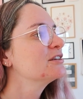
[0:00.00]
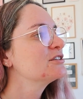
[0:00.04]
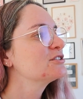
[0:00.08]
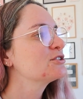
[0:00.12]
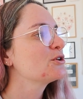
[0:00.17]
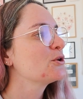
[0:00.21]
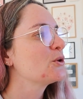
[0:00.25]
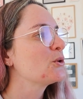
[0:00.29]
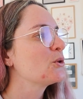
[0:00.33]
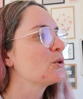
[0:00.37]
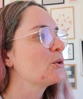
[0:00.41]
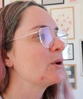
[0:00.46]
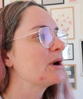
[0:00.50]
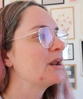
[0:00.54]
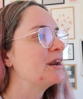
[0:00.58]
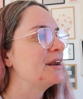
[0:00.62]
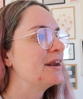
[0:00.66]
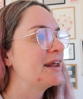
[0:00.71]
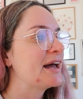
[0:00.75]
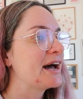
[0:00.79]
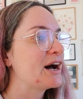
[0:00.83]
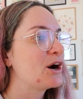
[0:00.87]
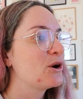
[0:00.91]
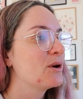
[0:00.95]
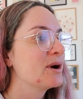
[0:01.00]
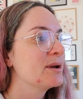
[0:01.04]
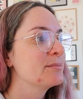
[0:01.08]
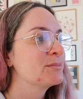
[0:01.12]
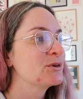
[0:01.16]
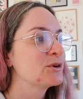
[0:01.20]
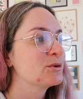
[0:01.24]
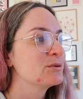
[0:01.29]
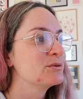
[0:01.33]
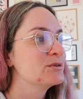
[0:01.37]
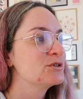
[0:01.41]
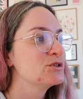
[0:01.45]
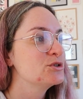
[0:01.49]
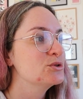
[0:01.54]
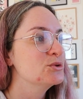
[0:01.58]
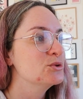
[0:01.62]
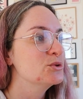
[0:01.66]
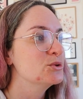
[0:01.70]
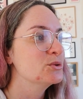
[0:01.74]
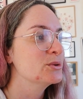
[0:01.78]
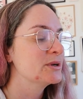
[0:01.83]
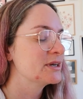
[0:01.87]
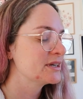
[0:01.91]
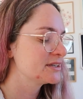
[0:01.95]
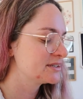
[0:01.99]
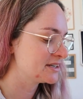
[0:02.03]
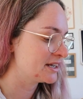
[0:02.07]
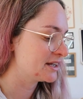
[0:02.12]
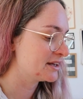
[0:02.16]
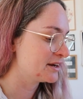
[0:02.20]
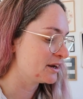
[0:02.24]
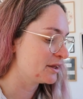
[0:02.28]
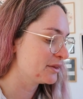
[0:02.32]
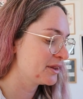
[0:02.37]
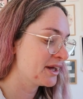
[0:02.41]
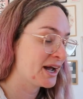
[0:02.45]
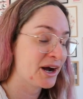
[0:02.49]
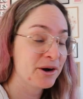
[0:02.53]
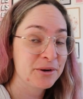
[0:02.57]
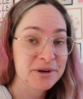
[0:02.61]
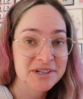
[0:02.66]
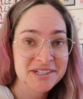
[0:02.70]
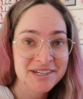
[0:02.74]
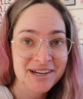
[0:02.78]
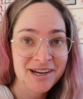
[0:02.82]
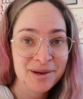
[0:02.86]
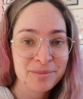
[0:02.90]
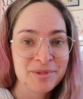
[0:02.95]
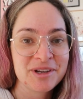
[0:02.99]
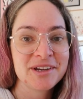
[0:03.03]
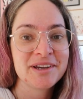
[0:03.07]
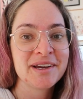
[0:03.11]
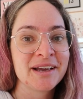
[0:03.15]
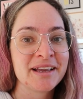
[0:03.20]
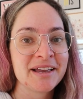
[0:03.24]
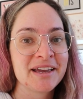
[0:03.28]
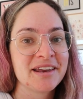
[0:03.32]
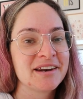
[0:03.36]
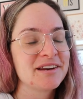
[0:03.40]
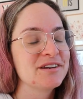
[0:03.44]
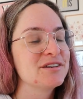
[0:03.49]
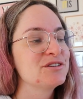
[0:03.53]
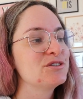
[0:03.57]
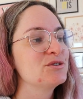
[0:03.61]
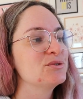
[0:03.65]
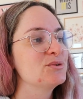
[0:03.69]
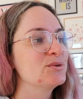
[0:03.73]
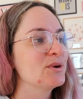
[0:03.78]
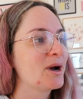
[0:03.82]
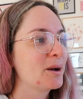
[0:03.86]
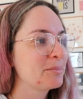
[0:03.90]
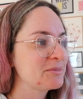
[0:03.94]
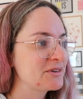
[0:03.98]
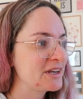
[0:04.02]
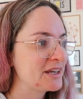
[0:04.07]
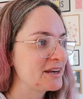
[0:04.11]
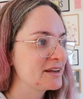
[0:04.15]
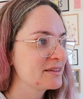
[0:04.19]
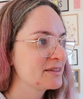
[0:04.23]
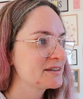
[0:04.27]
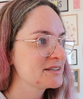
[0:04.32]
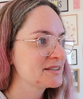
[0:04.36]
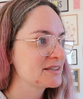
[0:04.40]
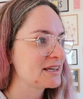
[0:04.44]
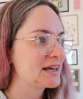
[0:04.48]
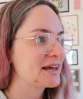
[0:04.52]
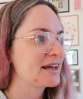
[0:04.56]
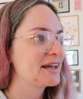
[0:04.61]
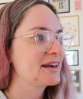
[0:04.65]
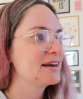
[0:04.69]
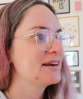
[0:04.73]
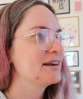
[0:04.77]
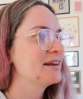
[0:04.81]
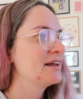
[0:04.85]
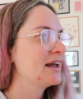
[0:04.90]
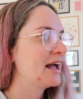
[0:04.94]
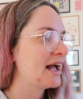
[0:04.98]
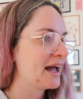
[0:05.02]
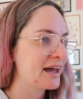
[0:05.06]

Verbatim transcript: So now I'm going to set another hour timer and get into updating the design,